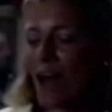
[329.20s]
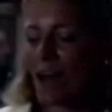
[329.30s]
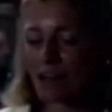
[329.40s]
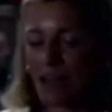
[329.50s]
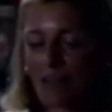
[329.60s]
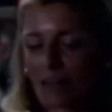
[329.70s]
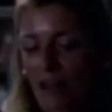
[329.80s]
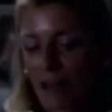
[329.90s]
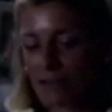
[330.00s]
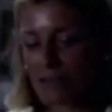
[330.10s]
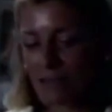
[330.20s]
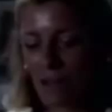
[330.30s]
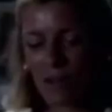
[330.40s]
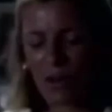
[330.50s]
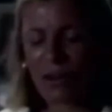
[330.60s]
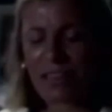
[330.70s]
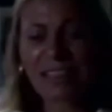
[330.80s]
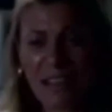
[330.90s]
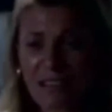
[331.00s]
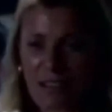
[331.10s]
Every night,
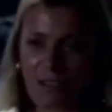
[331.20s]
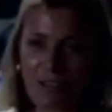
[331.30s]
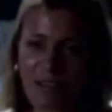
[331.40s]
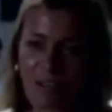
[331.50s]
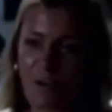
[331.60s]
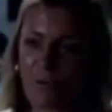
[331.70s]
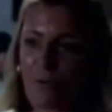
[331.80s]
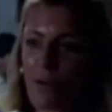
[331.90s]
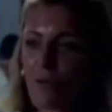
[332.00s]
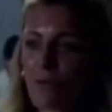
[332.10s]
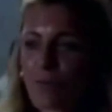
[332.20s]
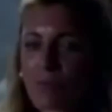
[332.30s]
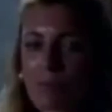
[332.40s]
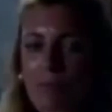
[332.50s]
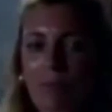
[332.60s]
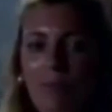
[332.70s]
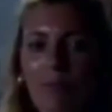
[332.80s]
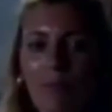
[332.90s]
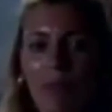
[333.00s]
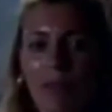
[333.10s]
dozens of
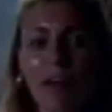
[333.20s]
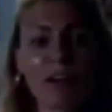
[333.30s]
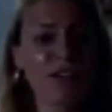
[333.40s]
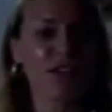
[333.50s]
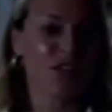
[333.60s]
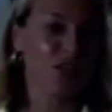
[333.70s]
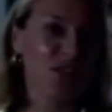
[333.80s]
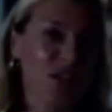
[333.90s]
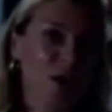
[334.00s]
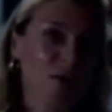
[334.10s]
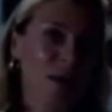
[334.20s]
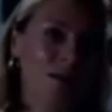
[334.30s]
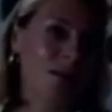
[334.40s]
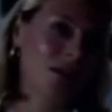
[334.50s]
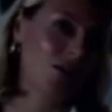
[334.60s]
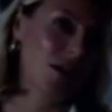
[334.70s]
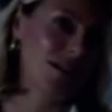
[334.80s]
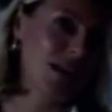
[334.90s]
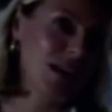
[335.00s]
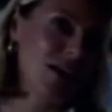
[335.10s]
youngsters used to come in. When I
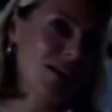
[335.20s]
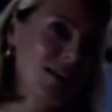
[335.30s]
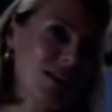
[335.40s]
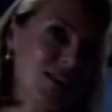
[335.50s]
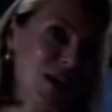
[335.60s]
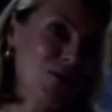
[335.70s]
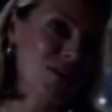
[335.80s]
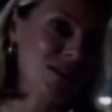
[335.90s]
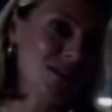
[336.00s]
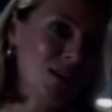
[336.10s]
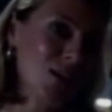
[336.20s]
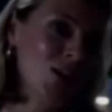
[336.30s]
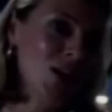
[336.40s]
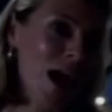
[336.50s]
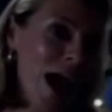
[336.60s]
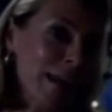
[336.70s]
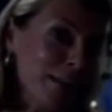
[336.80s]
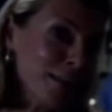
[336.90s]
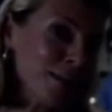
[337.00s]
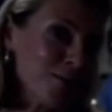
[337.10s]
say youngsters, that was
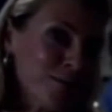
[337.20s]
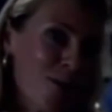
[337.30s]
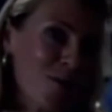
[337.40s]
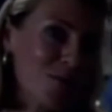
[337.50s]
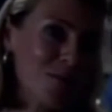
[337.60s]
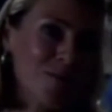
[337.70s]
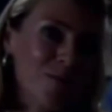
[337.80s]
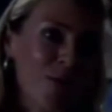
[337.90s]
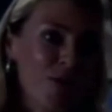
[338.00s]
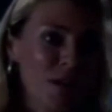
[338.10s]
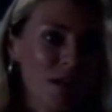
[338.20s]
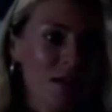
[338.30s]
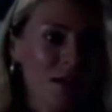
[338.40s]
anything from 14